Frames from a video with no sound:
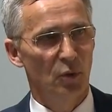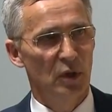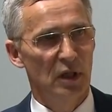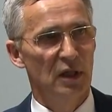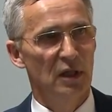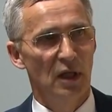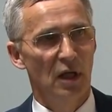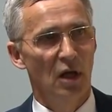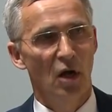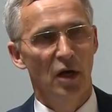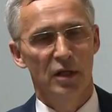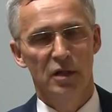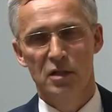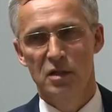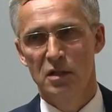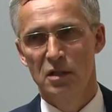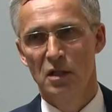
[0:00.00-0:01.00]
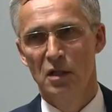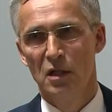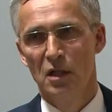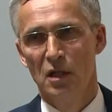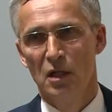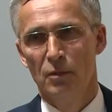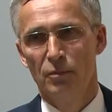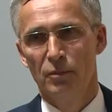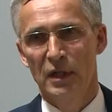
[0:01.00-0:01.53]
within the alliance.
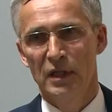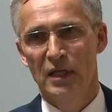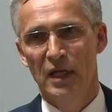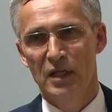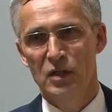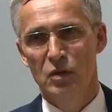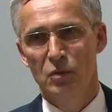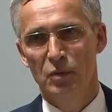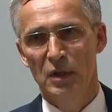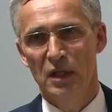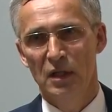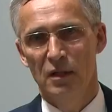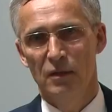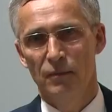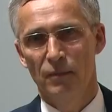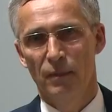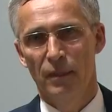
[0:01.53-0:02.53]
But it has to be